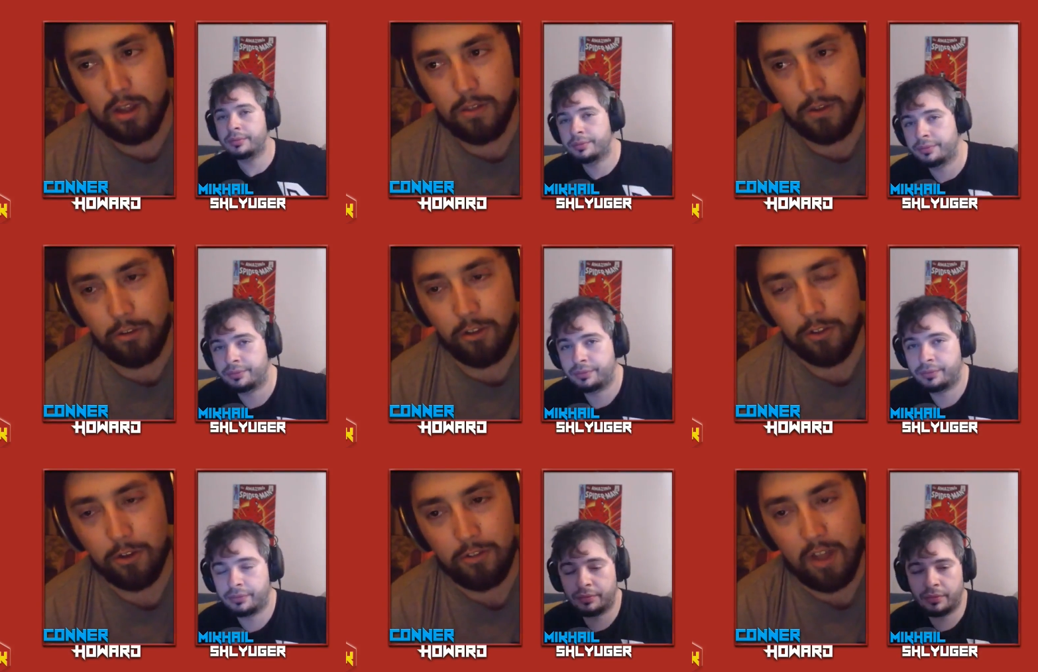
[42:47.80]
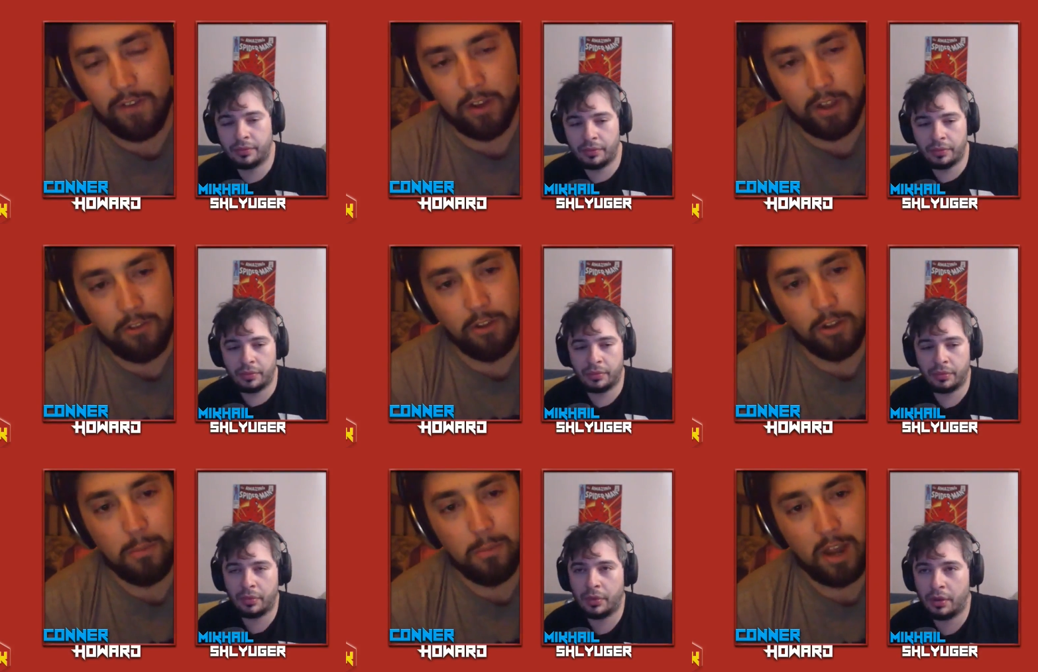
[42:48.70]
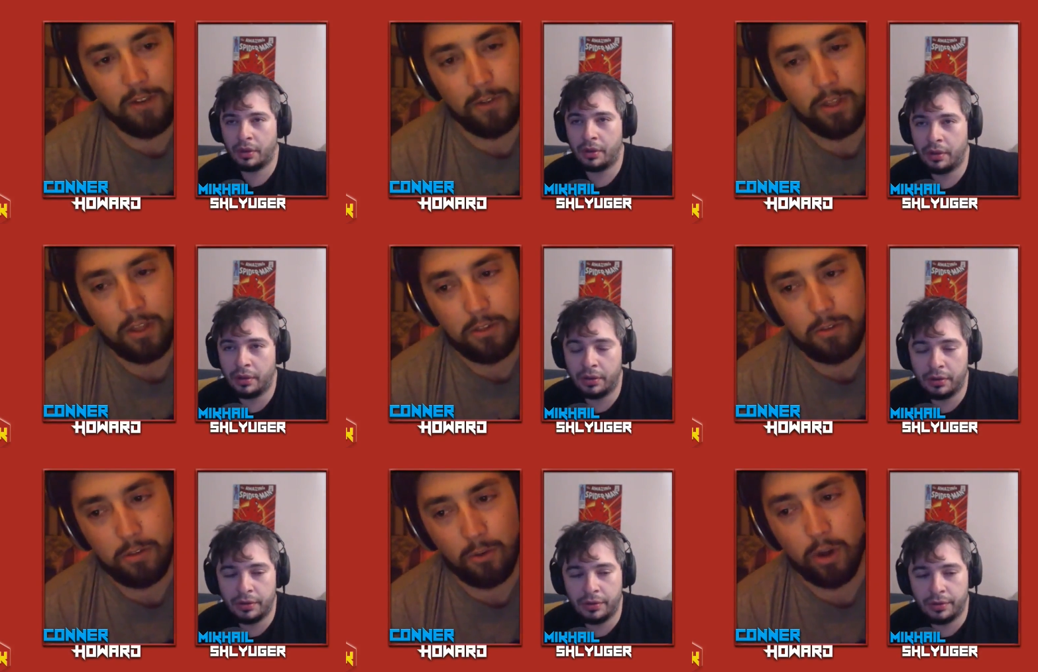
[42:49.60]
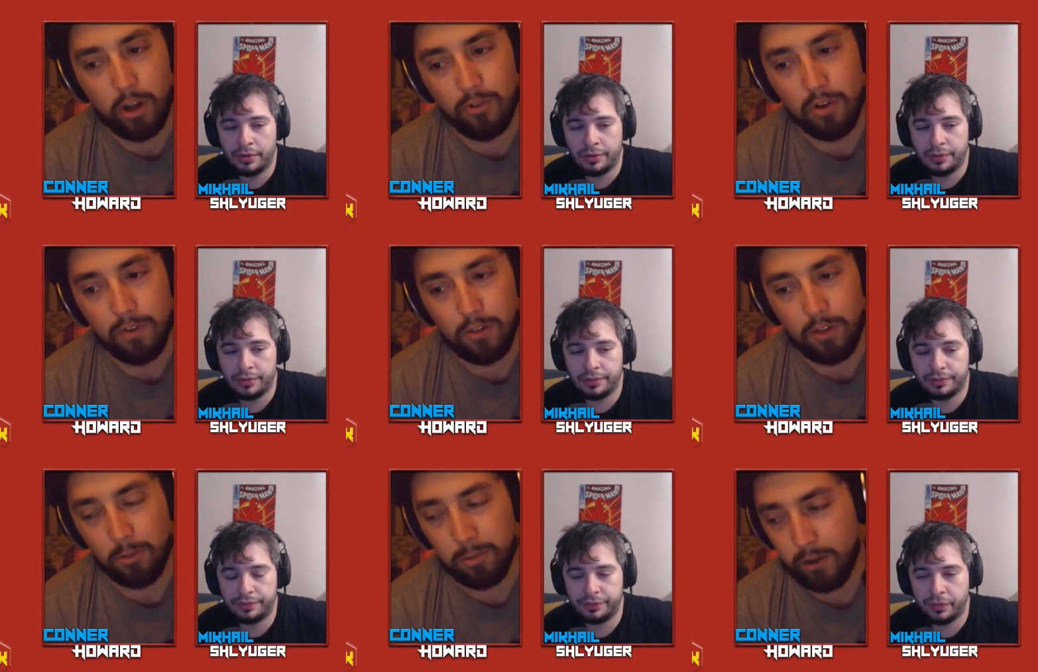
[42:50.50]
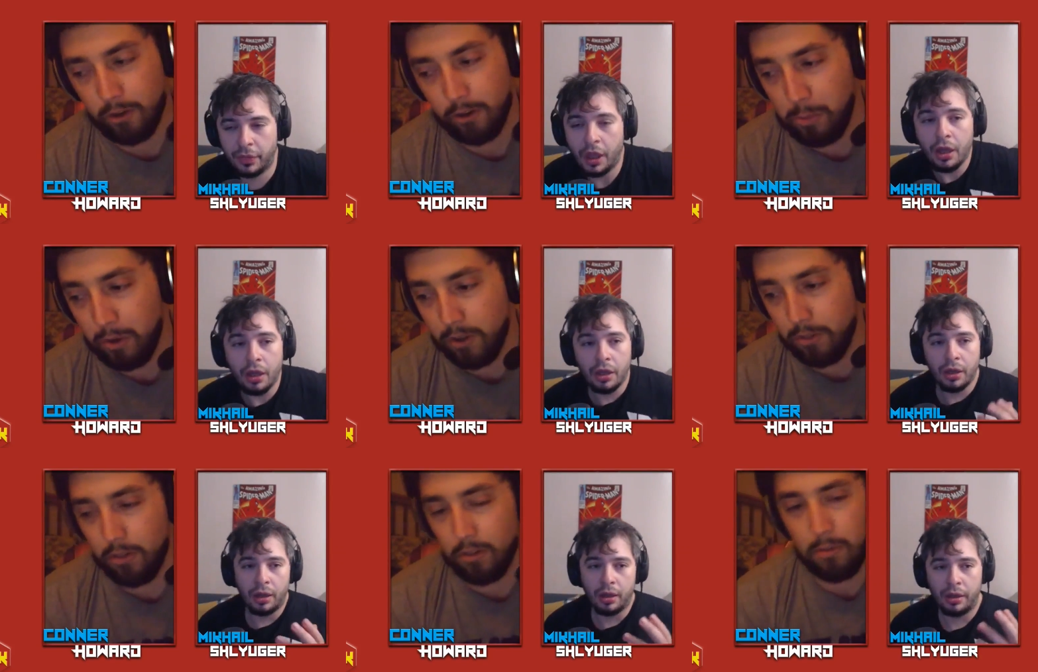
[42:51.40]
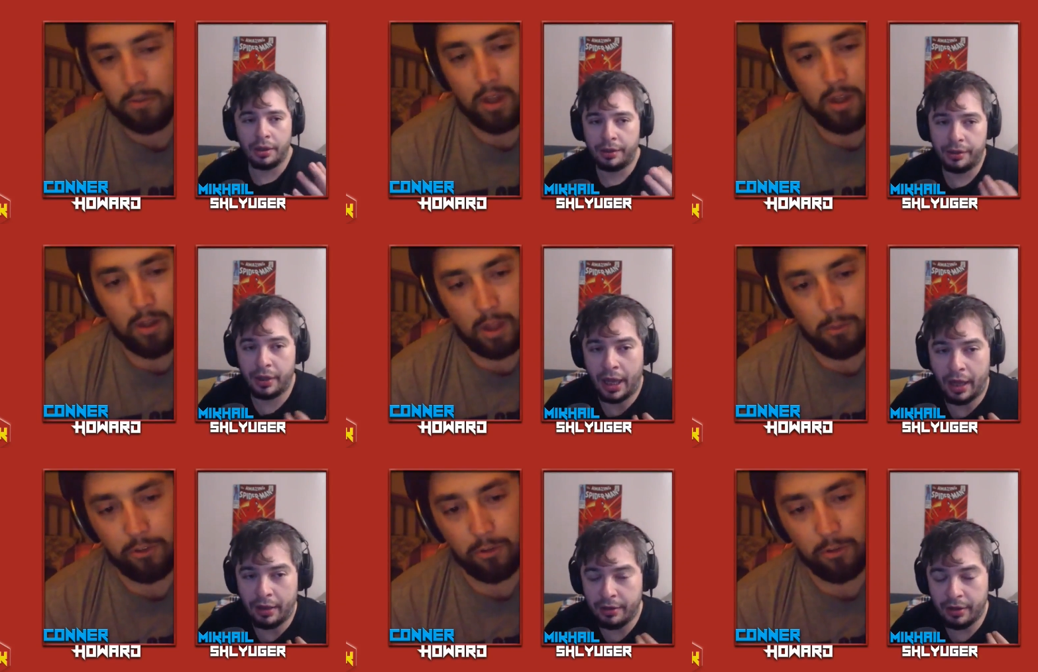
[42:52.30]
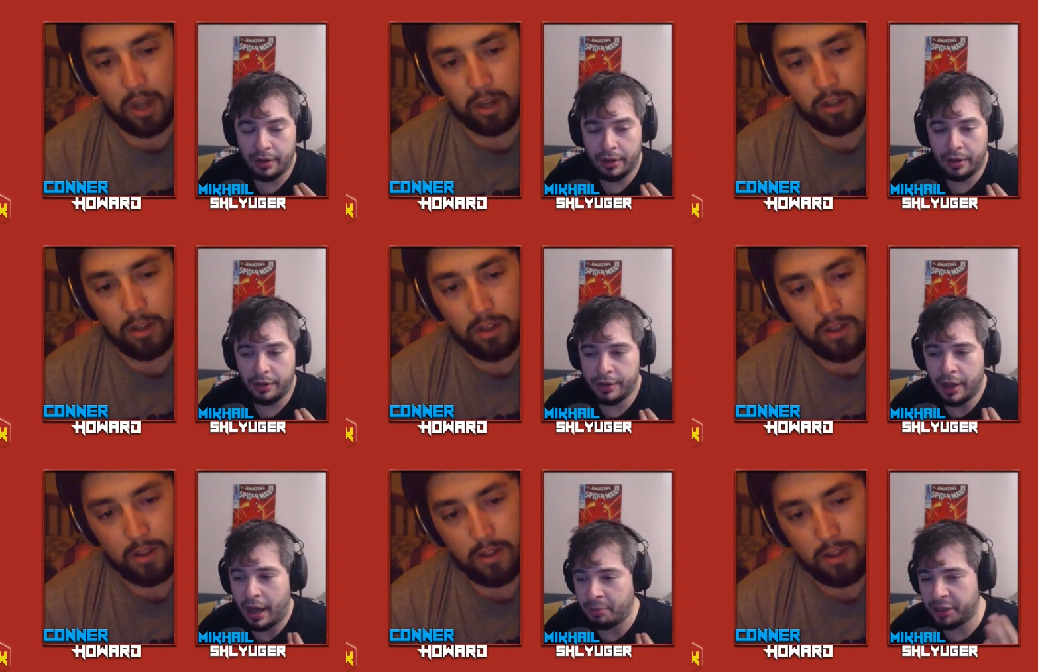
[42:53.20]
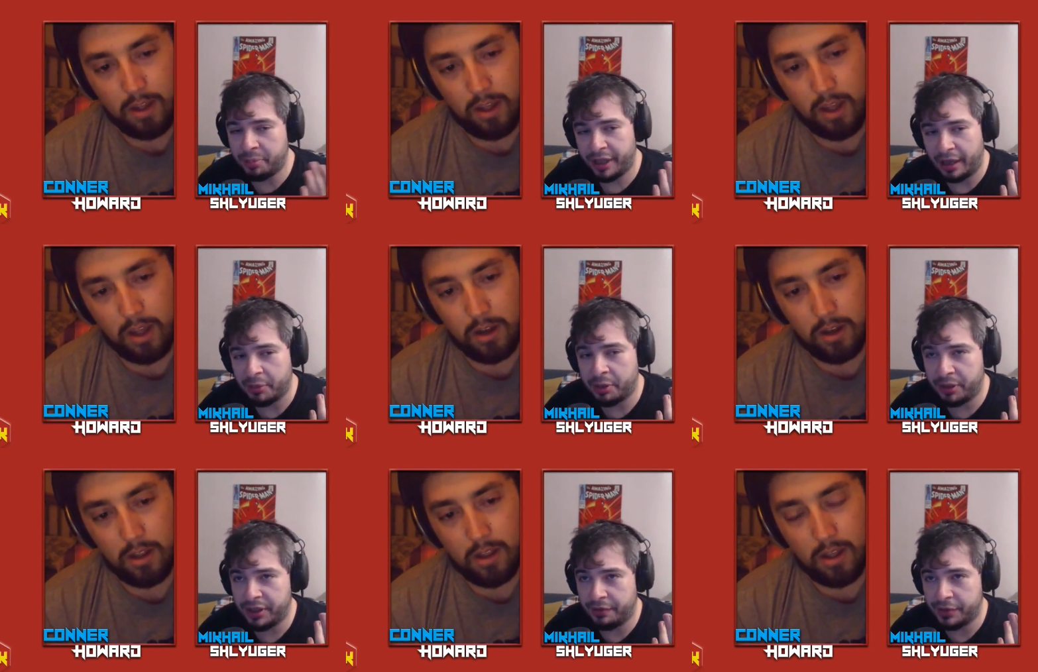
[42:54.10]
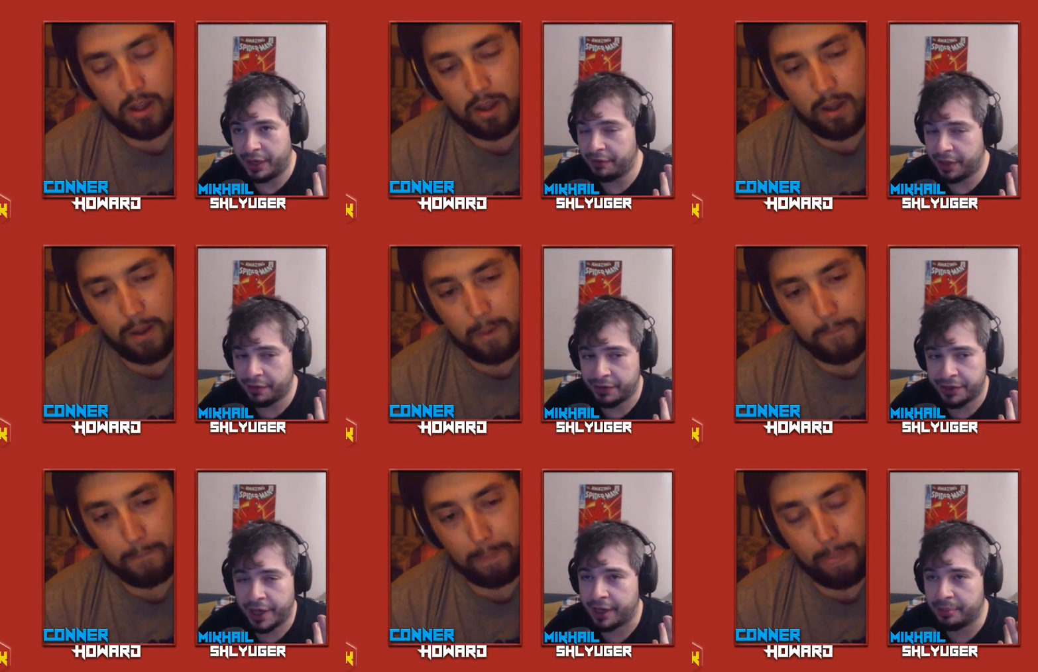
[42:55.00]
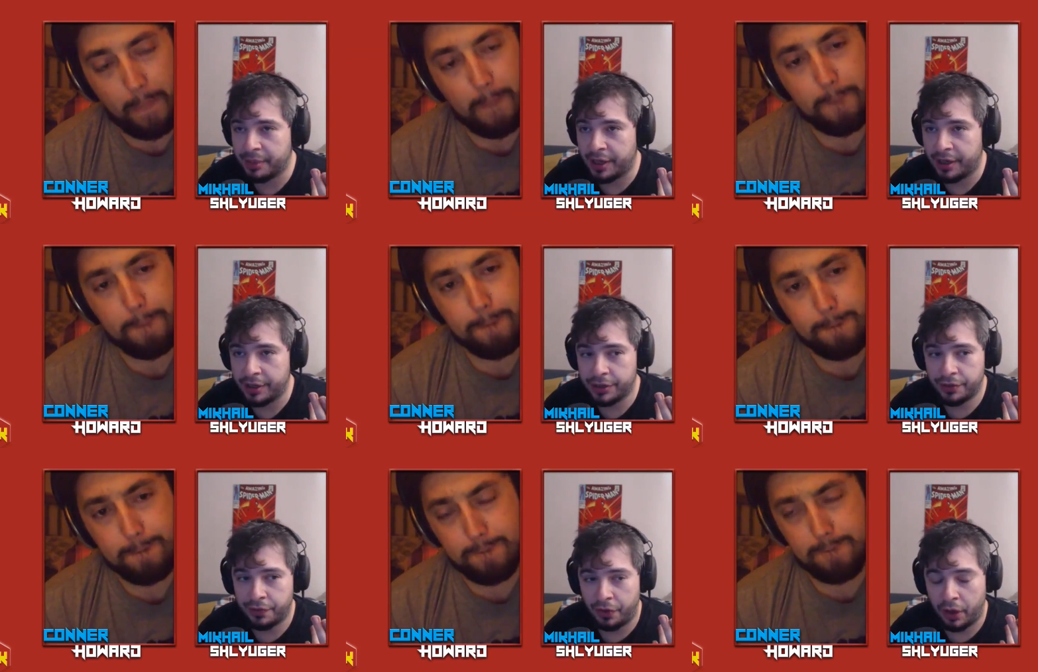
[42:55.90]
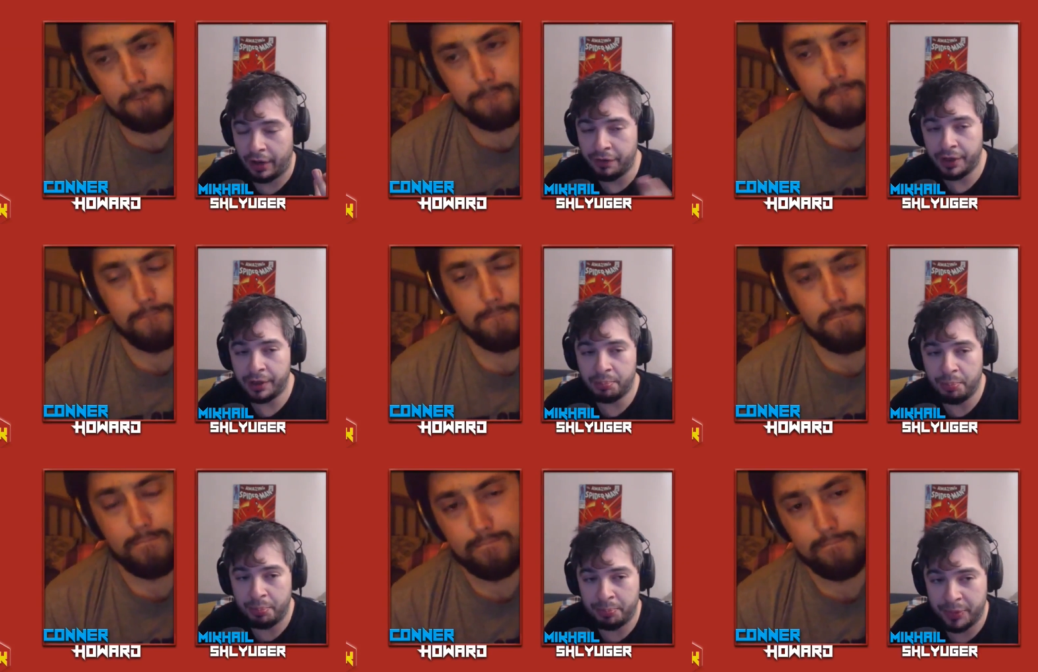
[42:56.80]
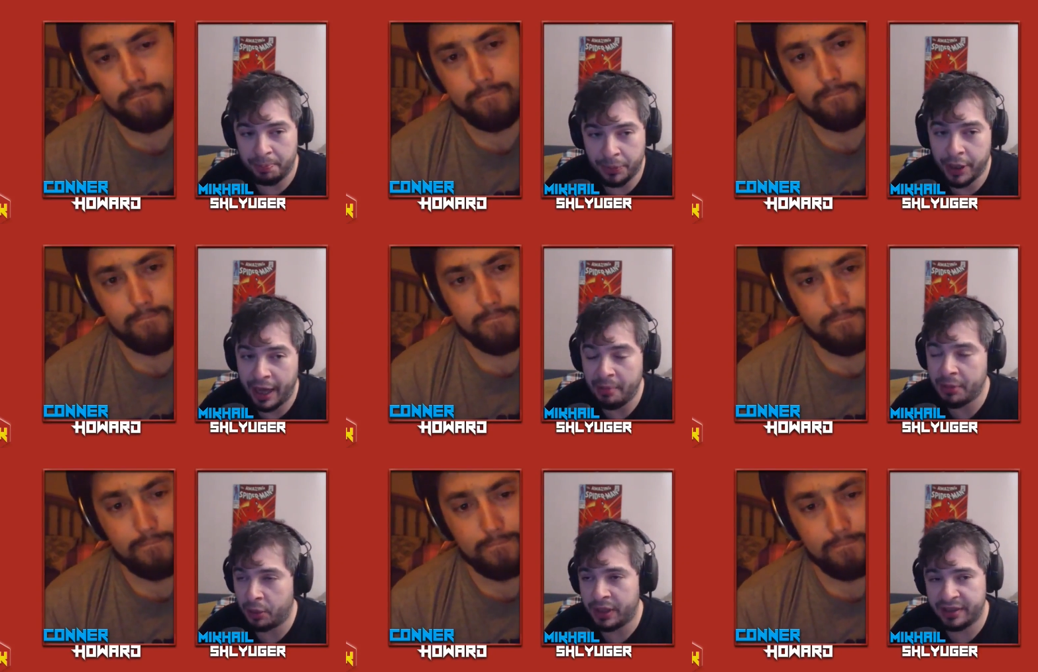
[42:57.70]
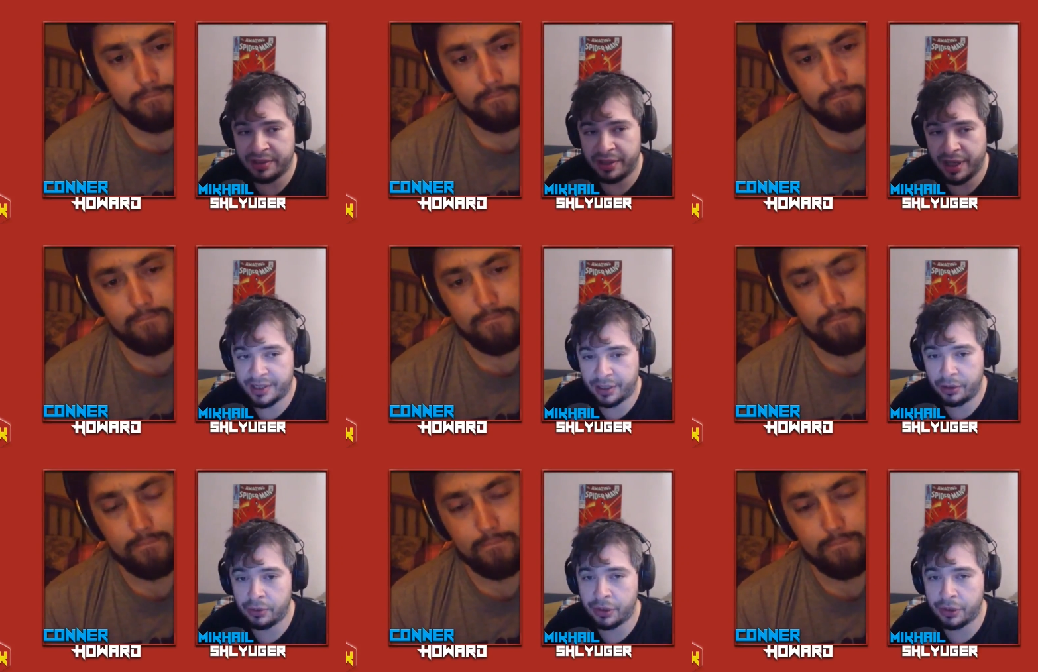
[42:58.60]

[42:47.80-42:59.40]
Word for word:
Speaker 1: there's still there's definitely still a demand for these story driven single player experiences that we're still getting.
Speaker 2: Now, I'm gonna play I'm and, gonna play devil's advocate for a second because for every game that we listed as a huge